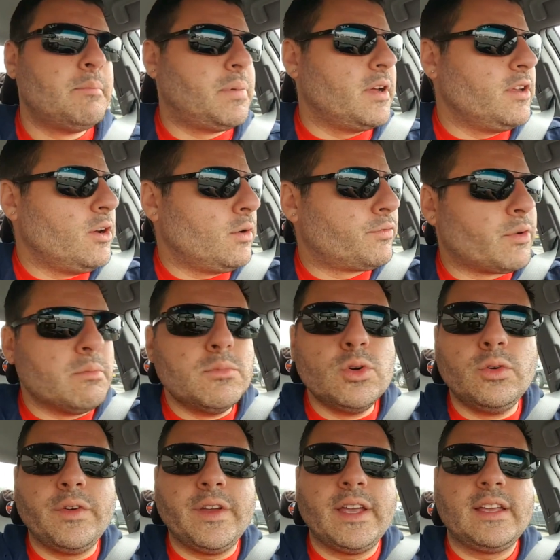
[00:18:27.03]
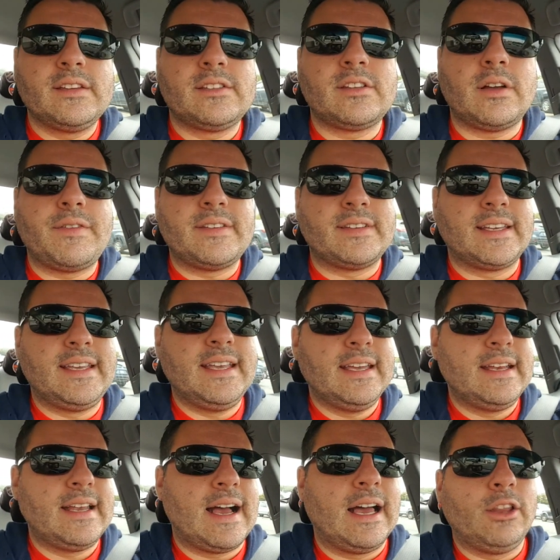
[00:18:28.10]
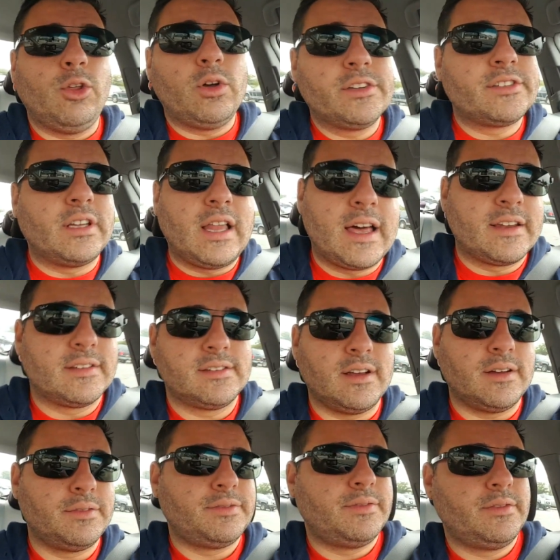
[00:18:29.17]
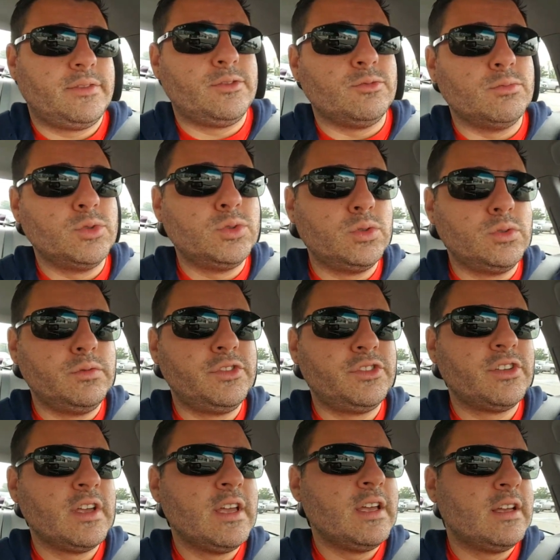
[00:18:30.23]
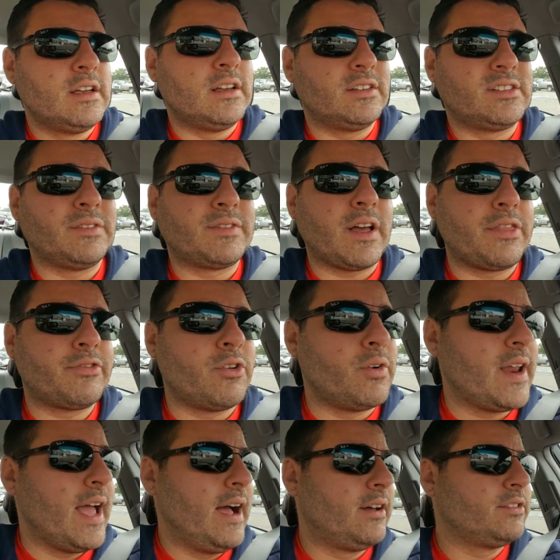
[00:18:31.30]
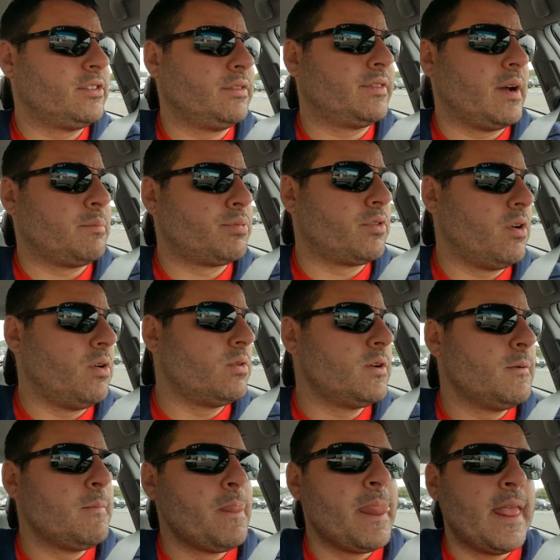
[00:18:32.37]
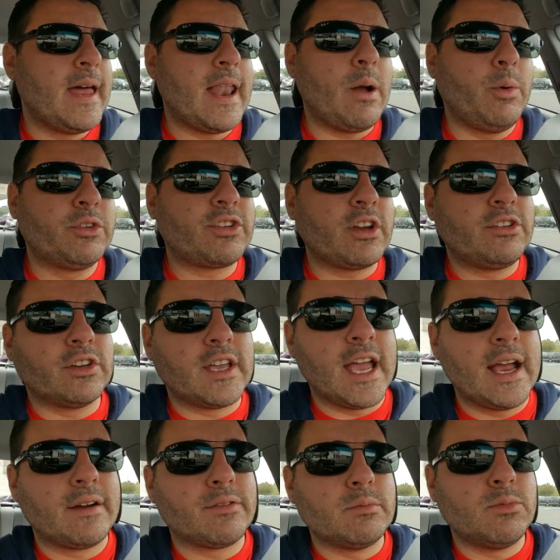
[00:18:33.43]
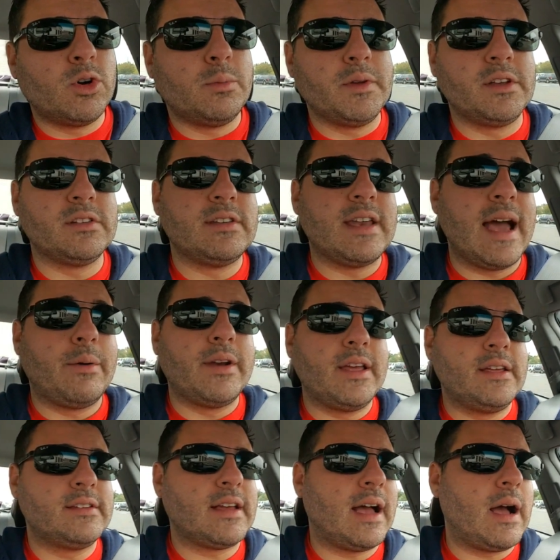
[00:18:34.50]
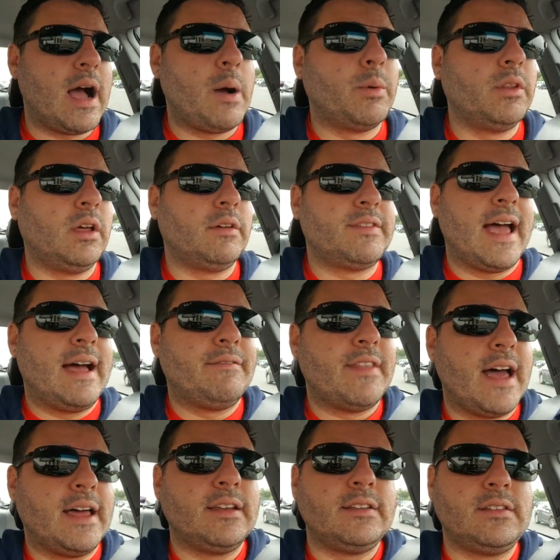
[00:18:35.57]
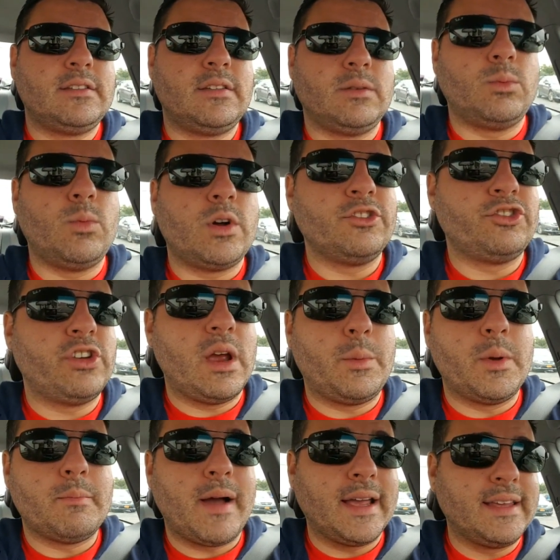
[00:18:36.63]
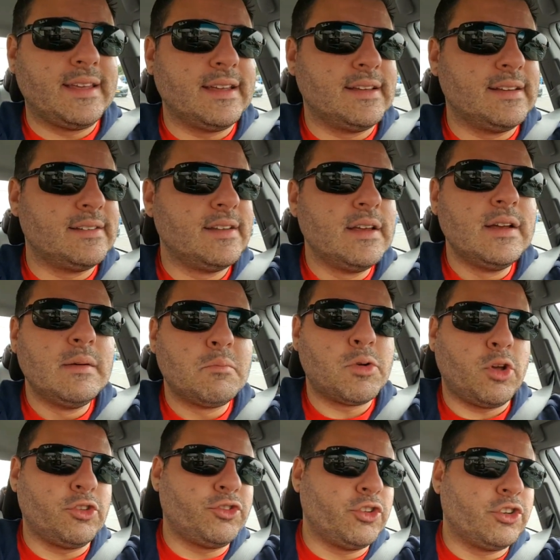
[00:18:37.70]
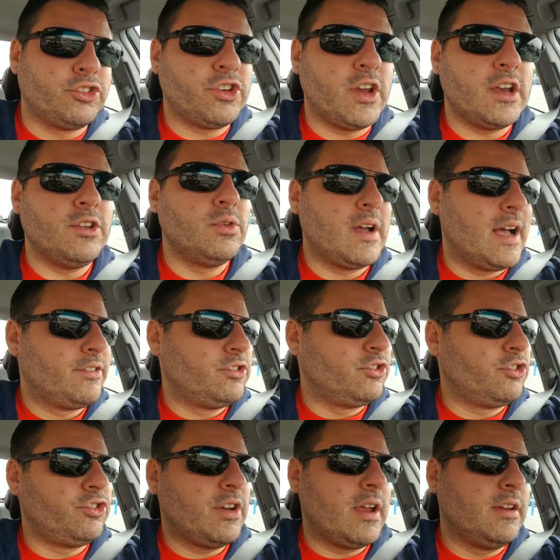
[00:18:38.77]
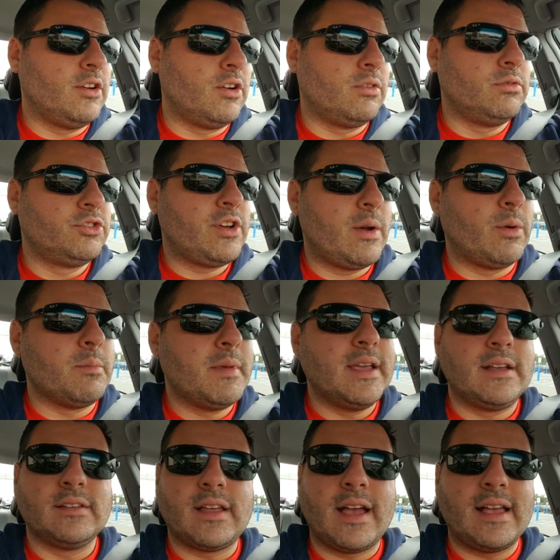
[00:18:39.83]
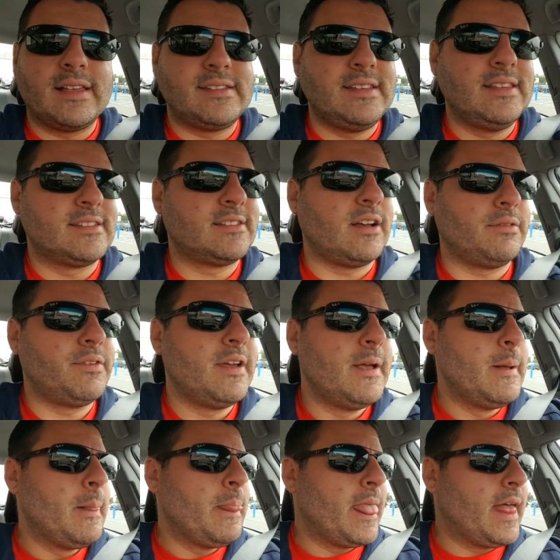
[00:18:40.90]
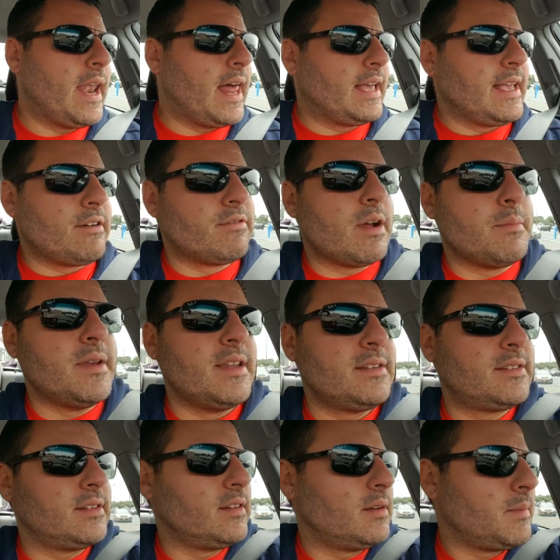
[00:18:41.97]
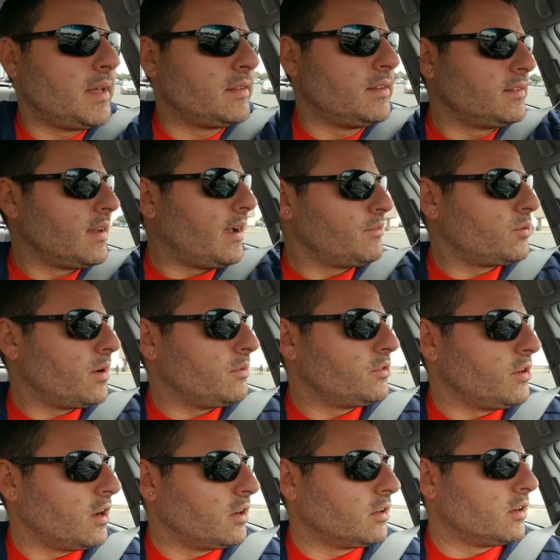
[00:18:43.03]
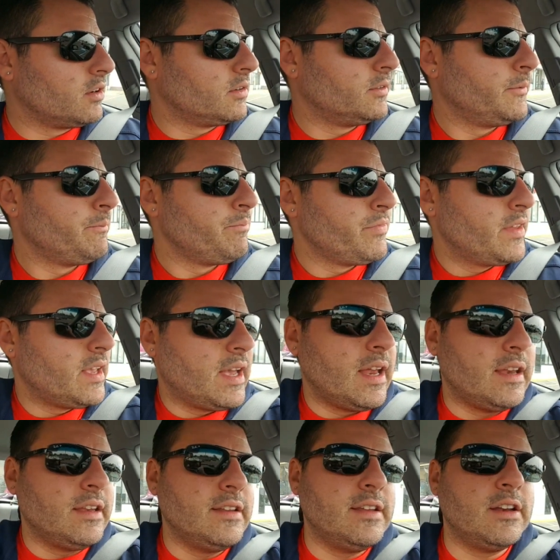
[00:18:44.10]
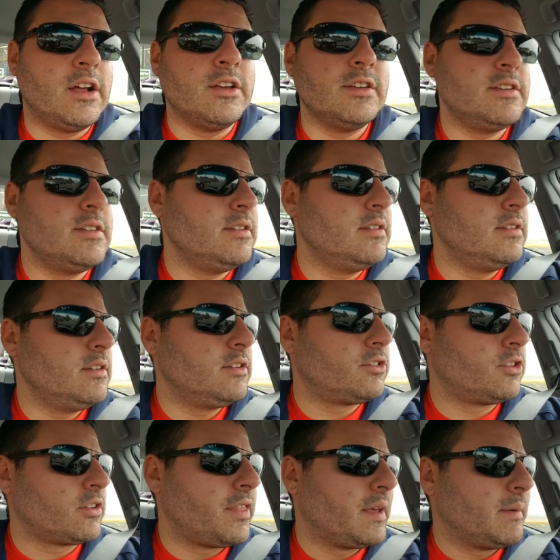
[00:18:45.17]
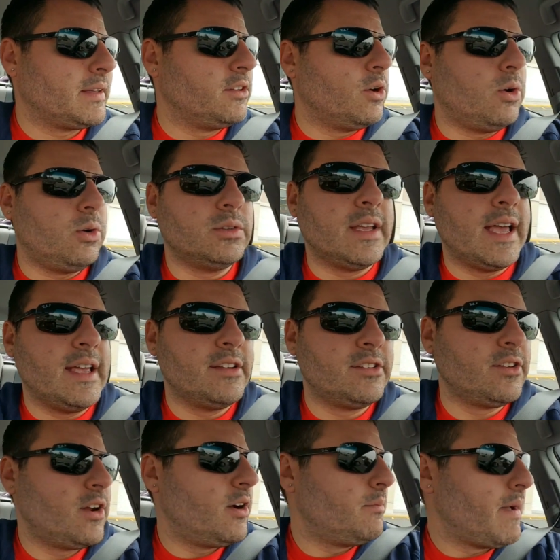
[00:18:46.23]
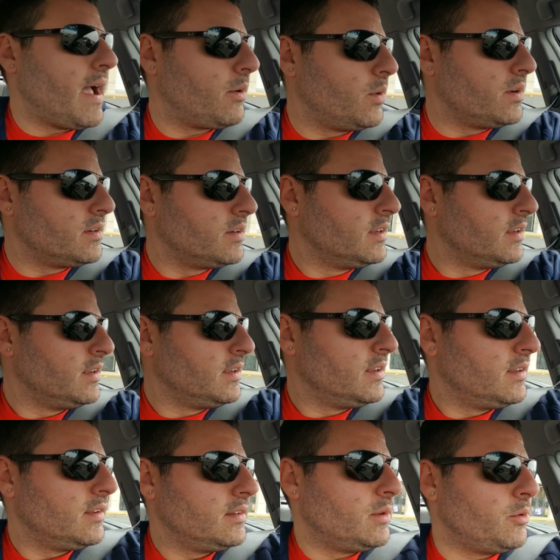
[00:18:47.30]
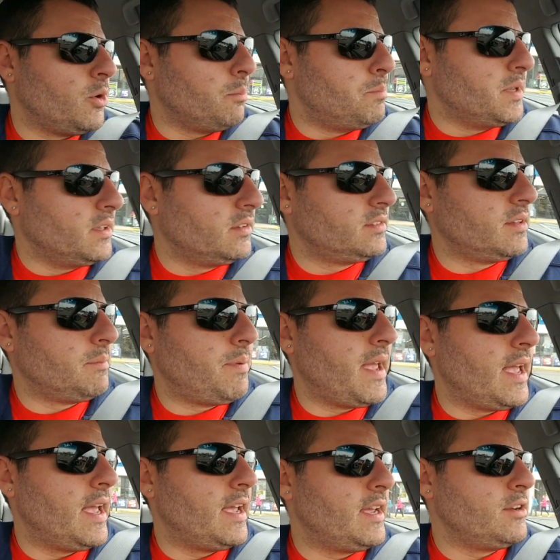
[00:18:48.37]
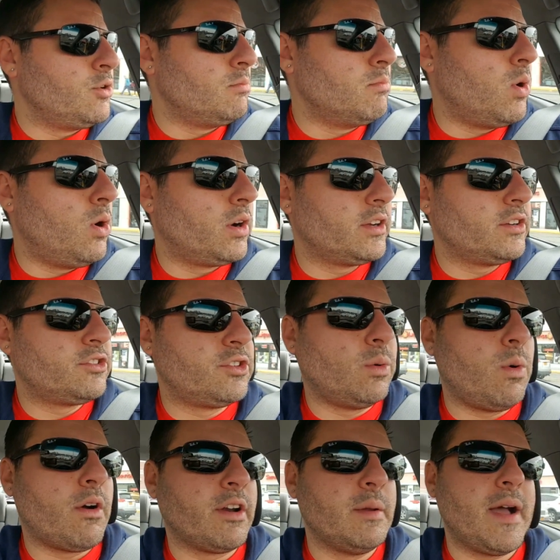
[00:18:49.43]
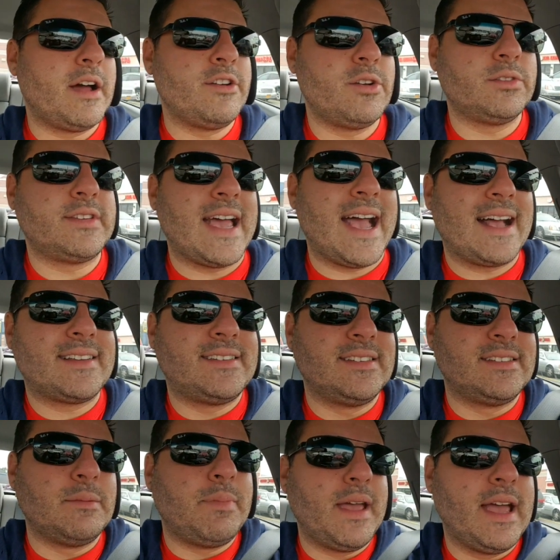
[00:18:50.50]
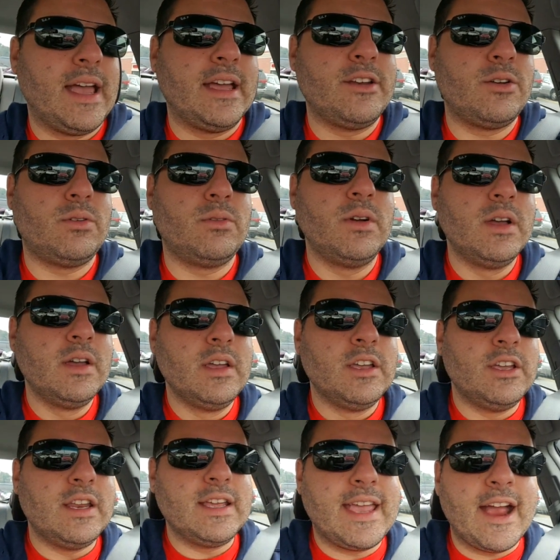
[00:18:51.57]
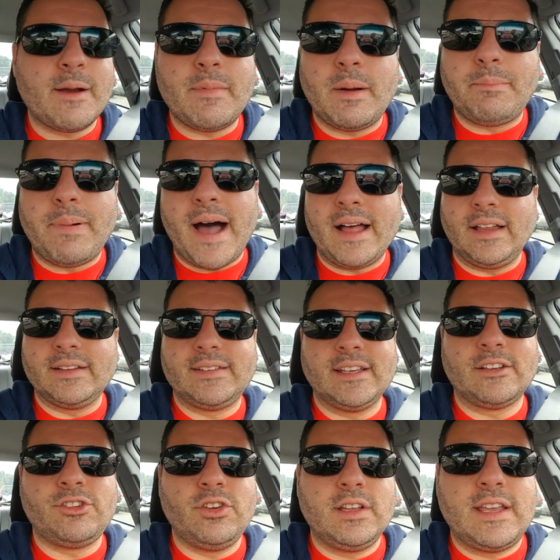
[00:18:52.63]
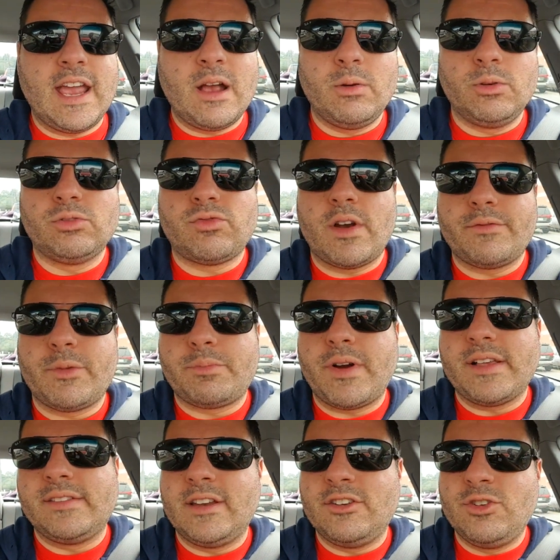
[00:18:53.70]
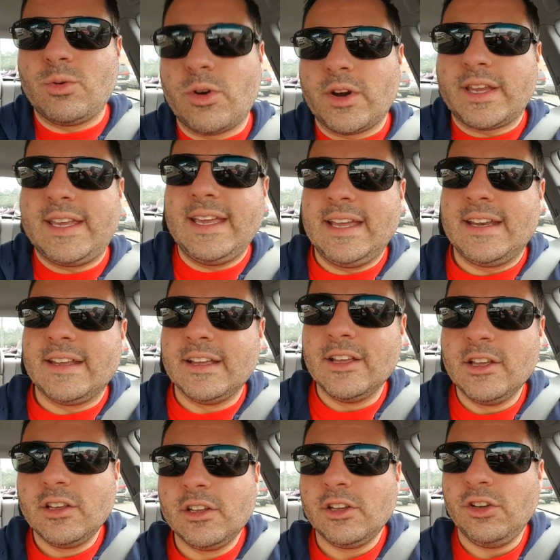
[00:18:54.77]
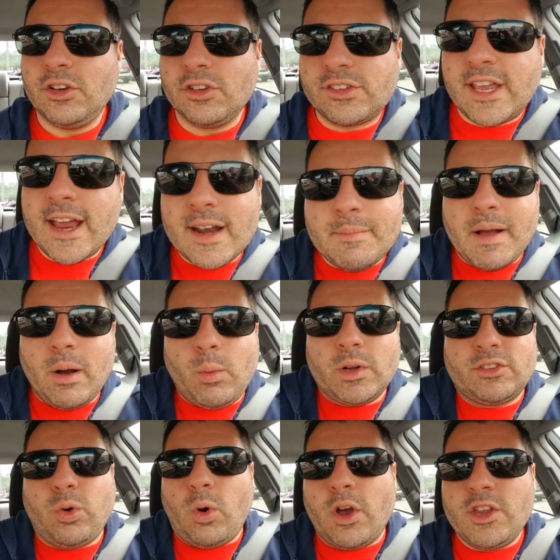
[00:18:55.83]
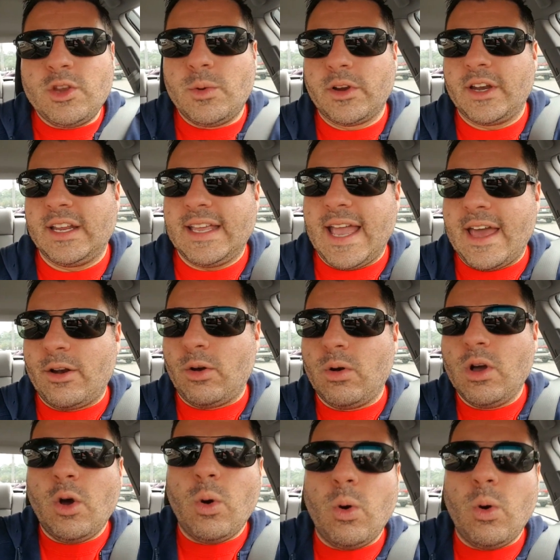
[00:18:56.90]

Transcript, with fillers: but you know, from moving and stuff as a kid, I lost a lot of stuff through moves. Uh, stuff got thrown out, stuff got broke, and I wish I took care of them all because nowadays I, I, would love to have that to one share with my kids, but also to share to you guys and just share, you know, share with me because I, I, see this stuff and I get reminiscent about the times when I was younger, and you know, you, you start to think about the old days, you know, back when there were no bills to pay, no mortgage to worry about, no taxes to pay, no you didn't care about politics. You didn't care who was running for president. You were a kid. You just cared about what toy you were going to get or,